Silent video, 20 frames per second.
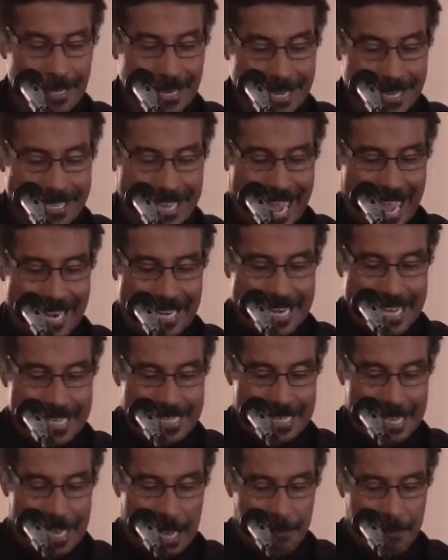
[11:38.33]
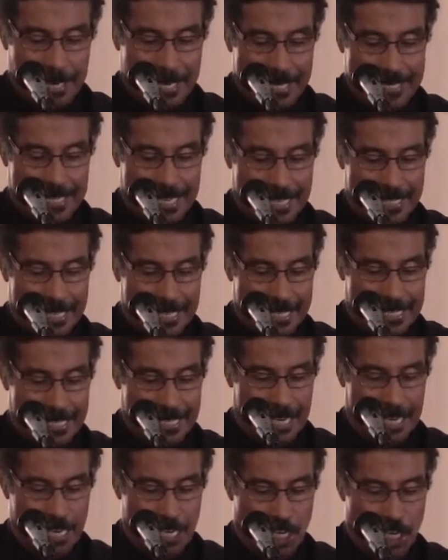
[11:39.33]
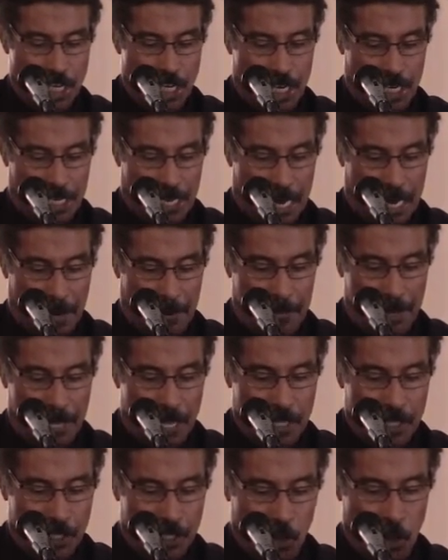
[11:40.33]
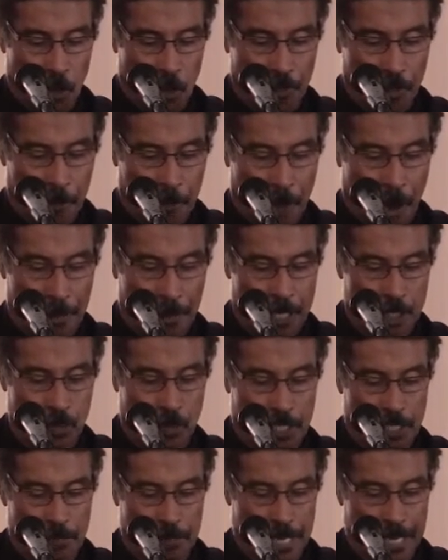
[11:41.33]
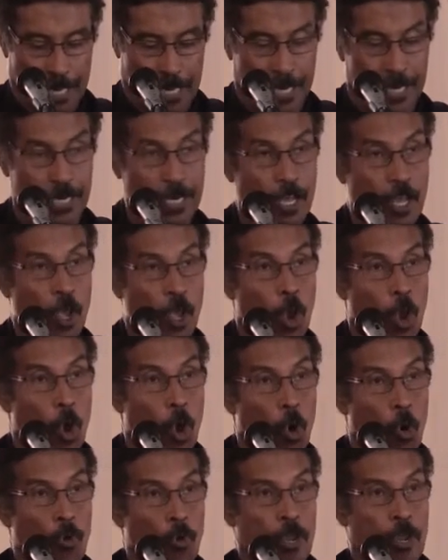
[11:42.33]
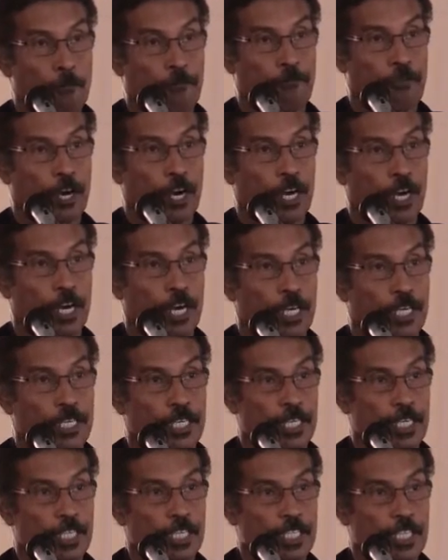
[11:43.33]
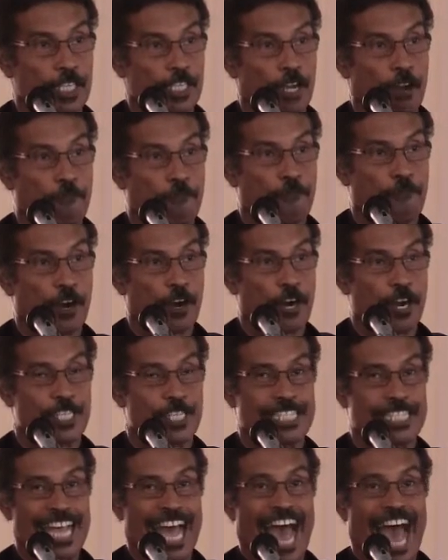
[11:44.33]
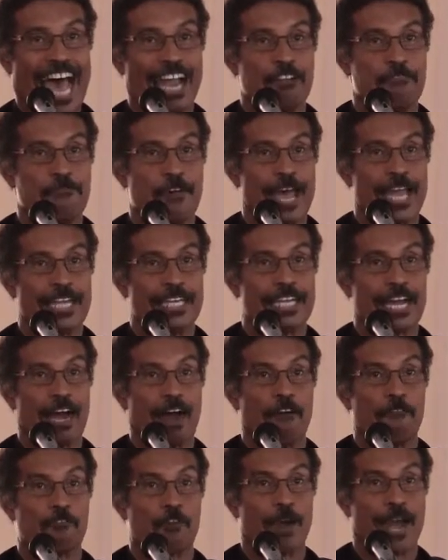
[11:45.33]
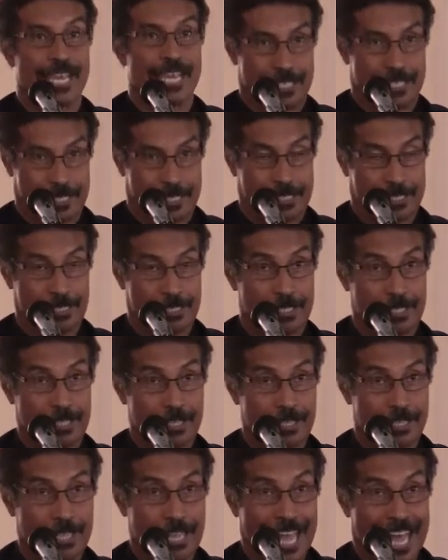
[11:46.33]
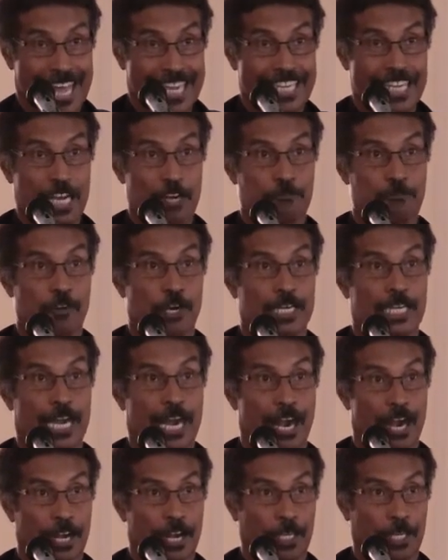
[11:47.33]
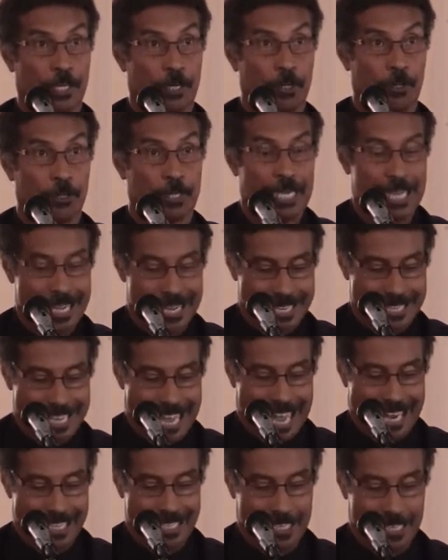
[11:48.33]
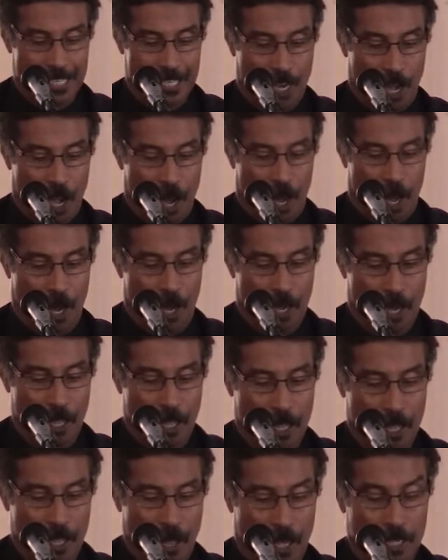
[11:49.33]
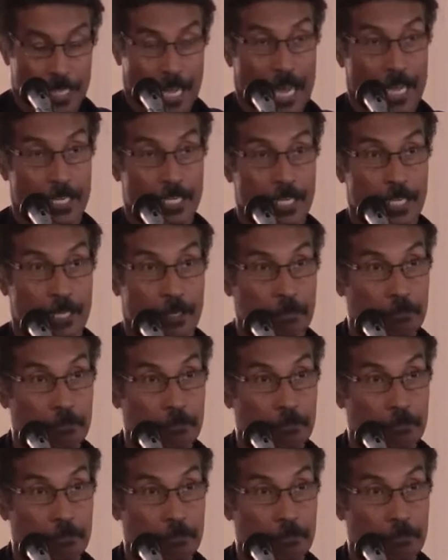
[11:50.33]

that this statement, till the seed should come to whom the promise was made, referred to the first advent of Christ. And therefore they argued that the law, that the